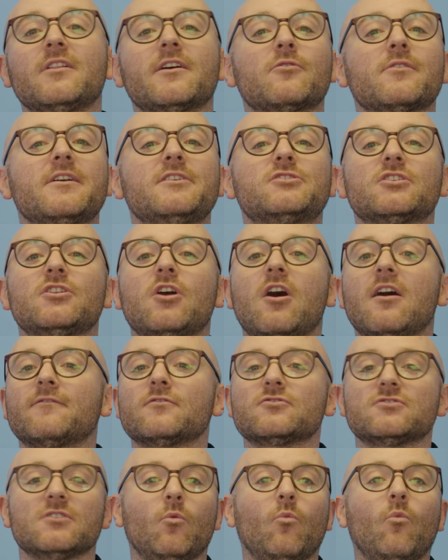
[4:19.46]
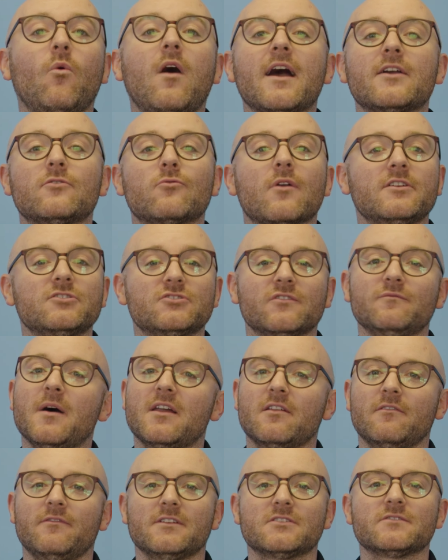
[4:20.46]
aeration offers a wide range of
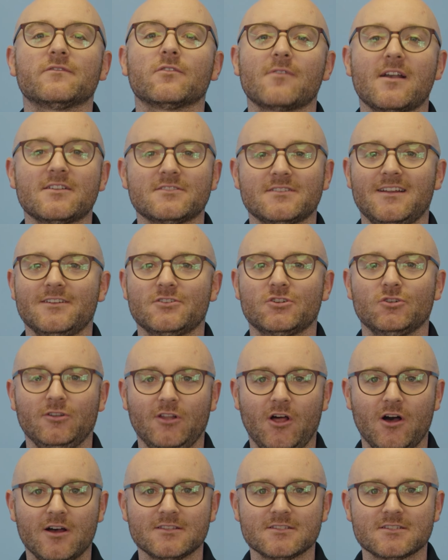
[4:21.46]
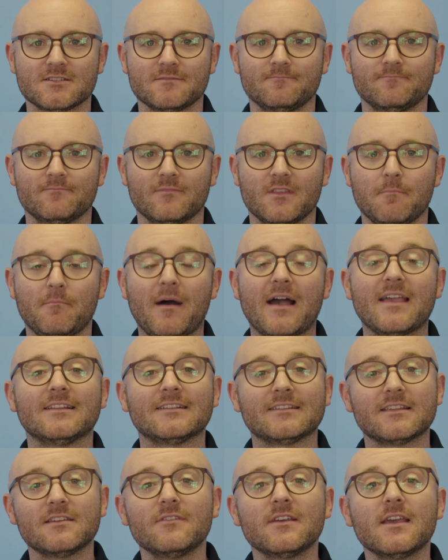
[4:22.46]
benefits for residential lawns. By
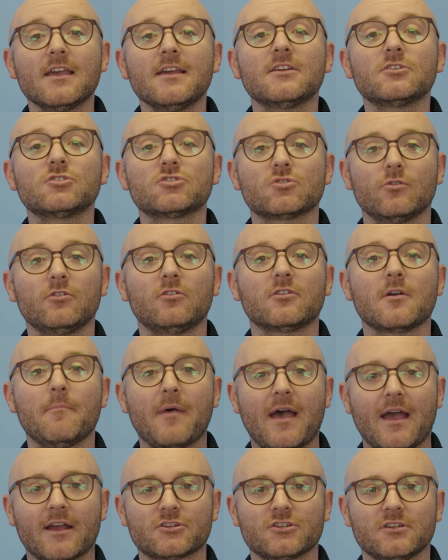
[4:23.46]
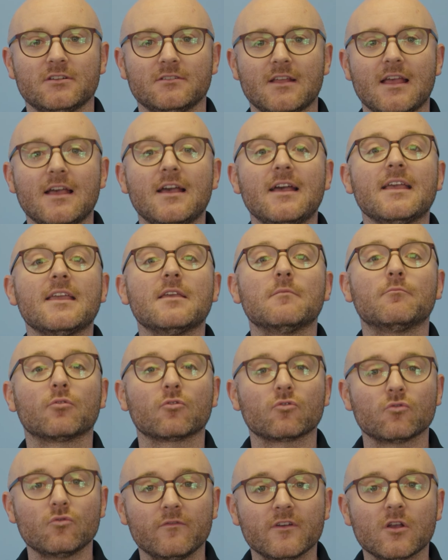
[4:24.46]
alleviating soil compaction,
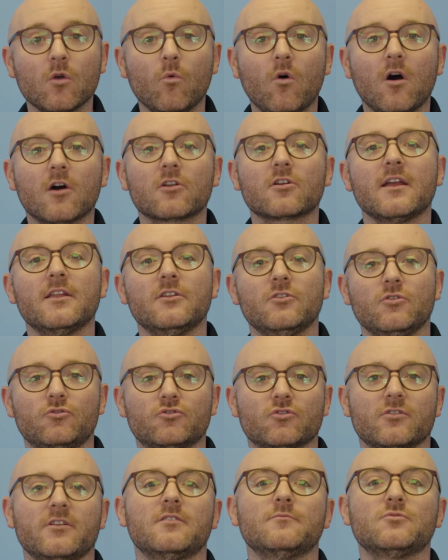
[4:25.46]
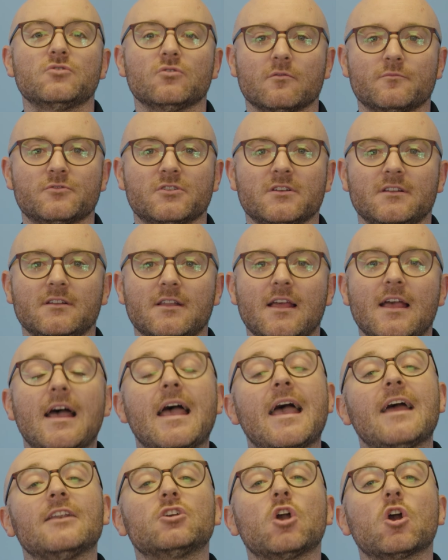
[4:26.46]
improving water and nutrient absorption,
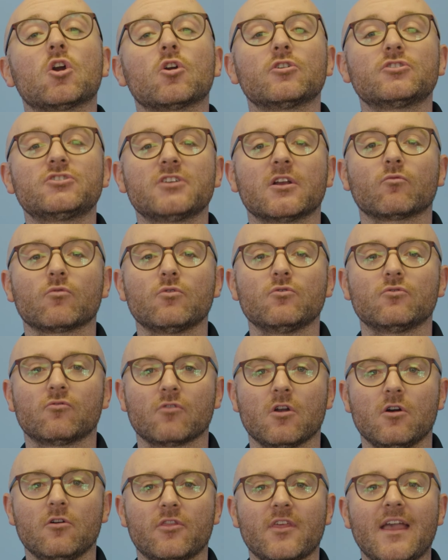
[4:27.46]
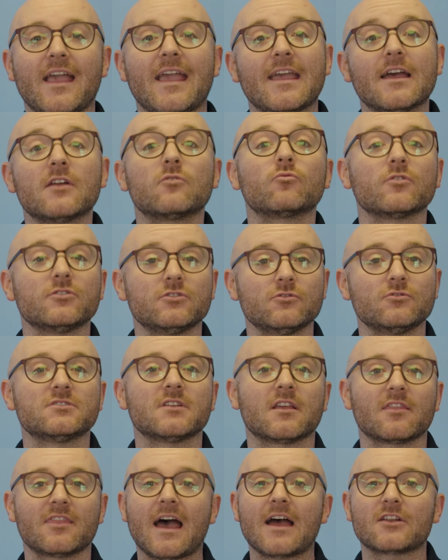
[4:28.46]
encouraging root growth, and
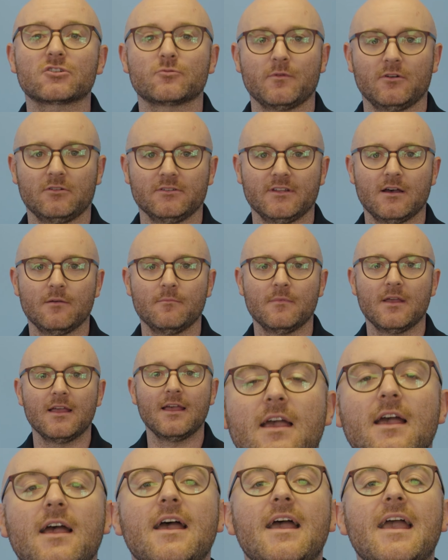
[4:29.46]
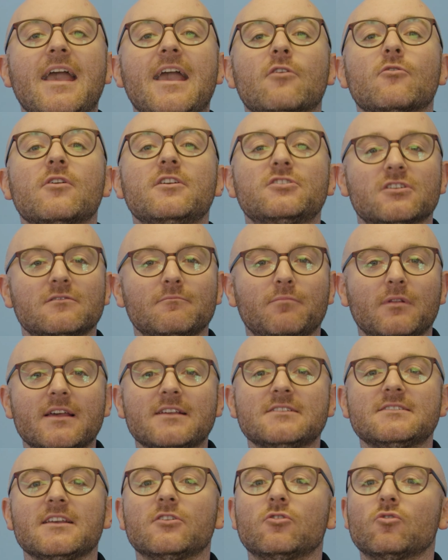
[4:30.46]
reducing thatch buildup, aeration
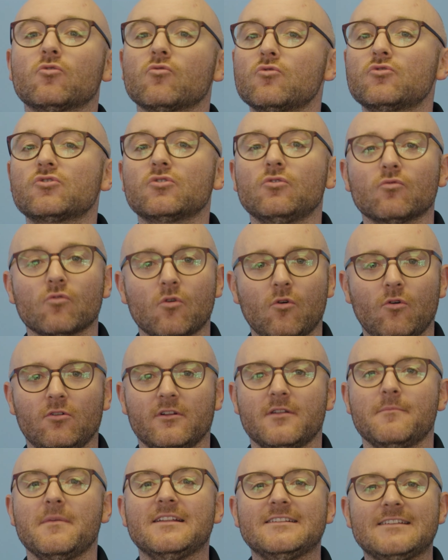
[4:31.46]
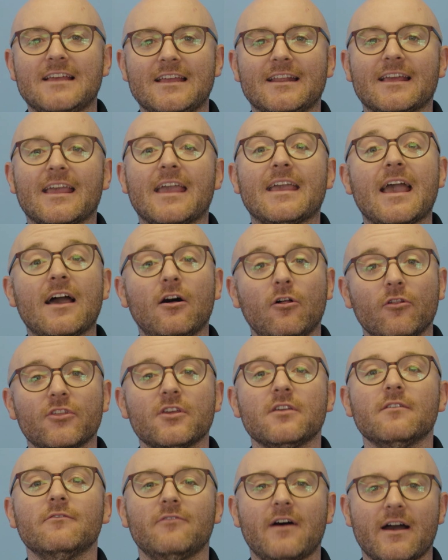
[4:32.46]
plays a crucial role in maintaining a
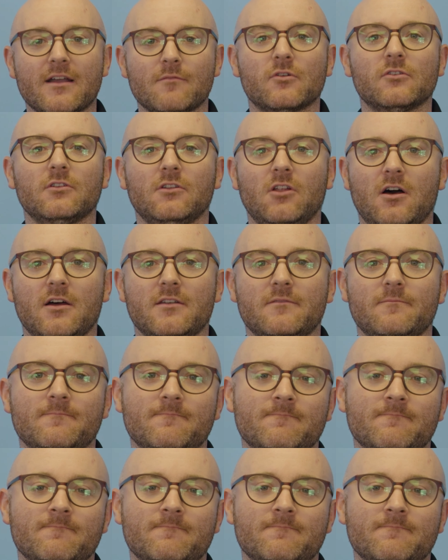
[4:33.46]
healthy, vibrant lawn.